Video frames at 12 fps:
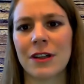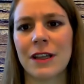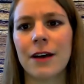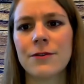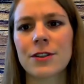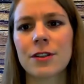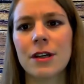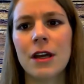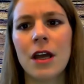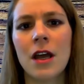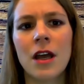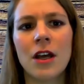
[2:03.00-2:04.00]
lives.
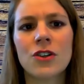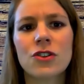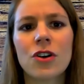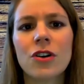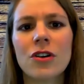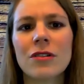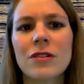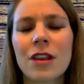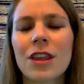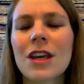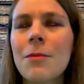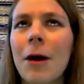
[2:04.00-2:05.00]
So
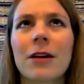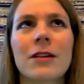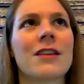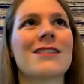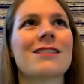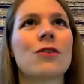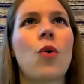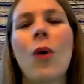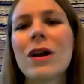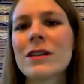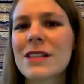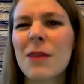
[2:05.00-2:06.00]
think about this.
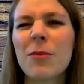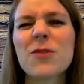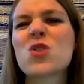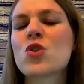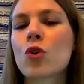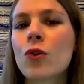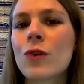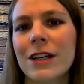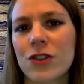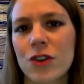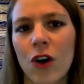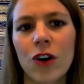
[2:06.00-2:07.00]
What type of
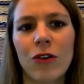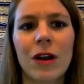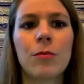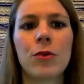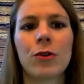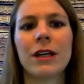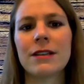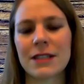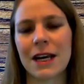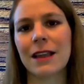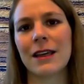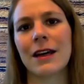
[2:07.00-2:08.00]
stories are your employees
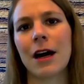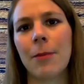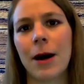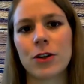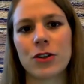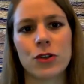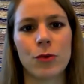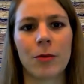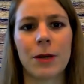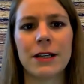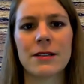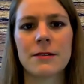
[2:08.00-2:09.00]
telling about your
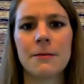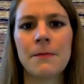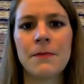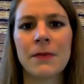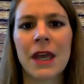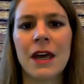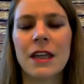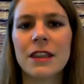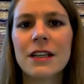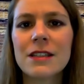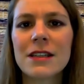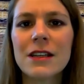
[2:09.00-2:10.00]
workplace?
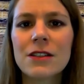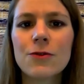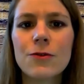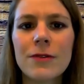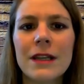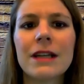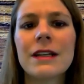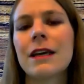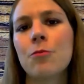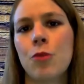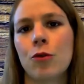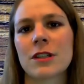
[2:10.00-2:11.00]
This is really
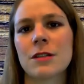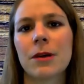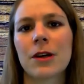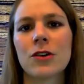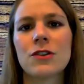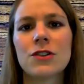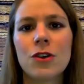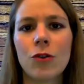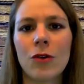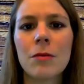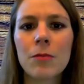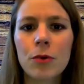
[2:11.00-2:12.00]
important because
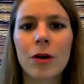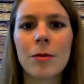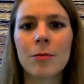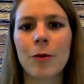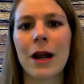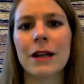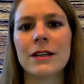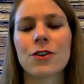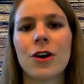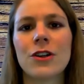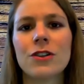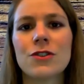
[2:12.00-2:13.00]
your employment brand is
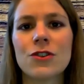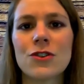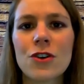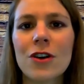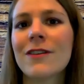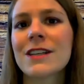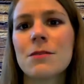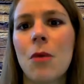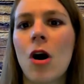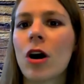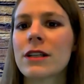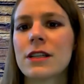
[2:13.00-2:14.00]
going to serve as a
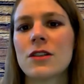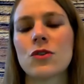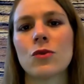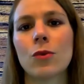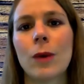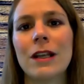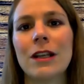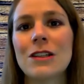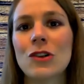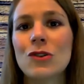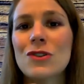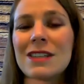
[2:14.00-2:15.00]
marketing tool when
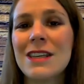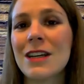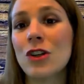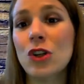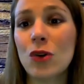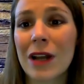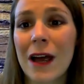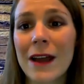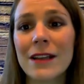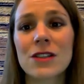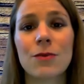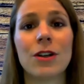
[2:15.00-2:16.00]
you seek new
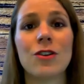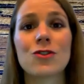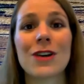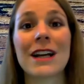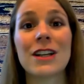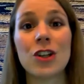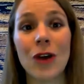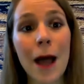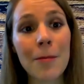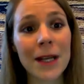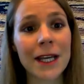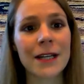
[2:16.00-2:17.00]
clients, when you attract new
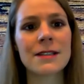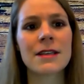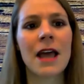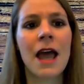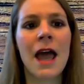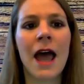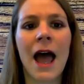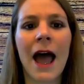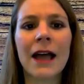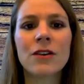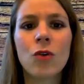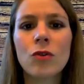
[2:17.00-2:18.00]
applicants,
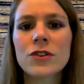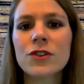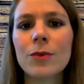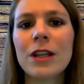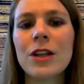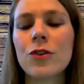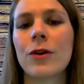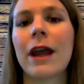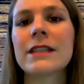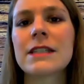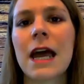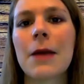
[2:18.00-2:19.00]
and also when you
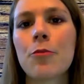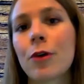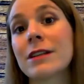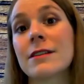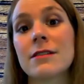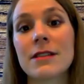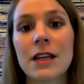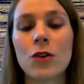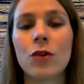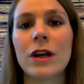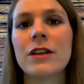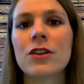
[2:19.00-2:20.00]
create a presence in
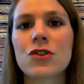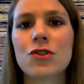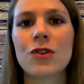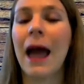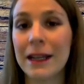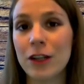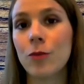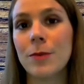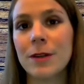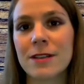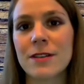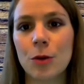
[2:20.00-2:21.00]
your industry and in your
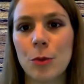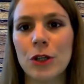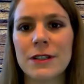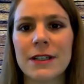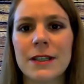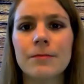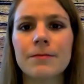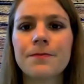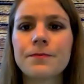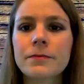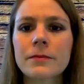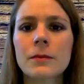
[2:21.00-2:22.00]
business community.
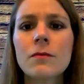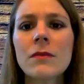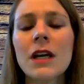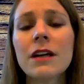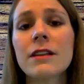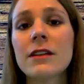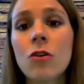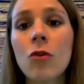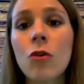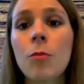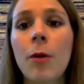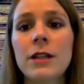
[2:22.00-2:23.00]
These are
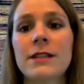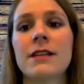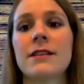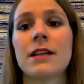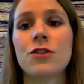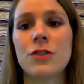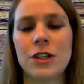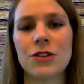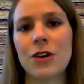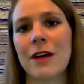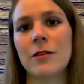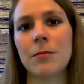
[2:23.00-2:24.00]
all policies that you need
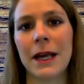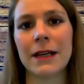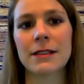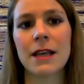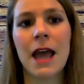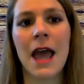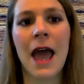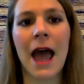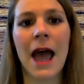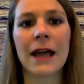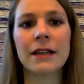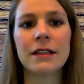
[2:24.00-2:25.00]
to have in place.
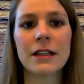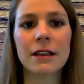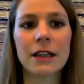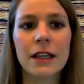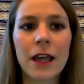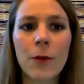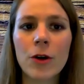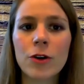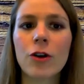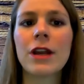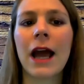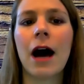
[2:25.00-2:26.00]
And they won't
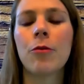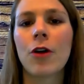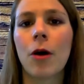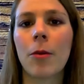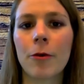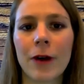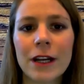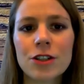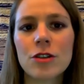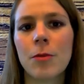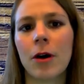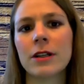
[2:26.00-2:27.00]
only help with
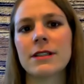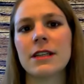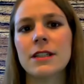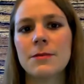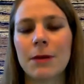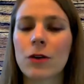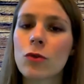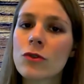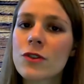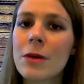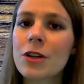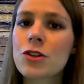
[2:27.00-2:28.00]
operational policies, but
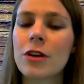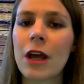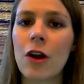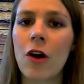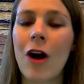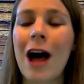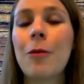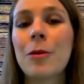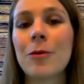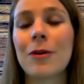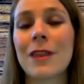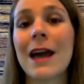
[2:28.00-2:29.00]
also make sure they are helping
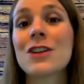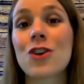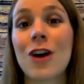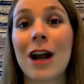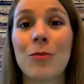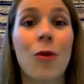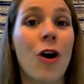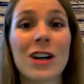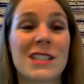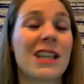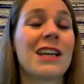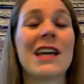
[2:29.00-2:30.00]
with HR and
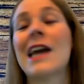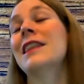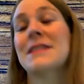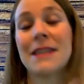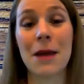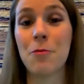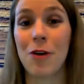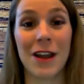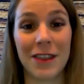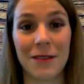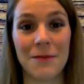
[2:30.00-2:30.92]
marketing in the same breath.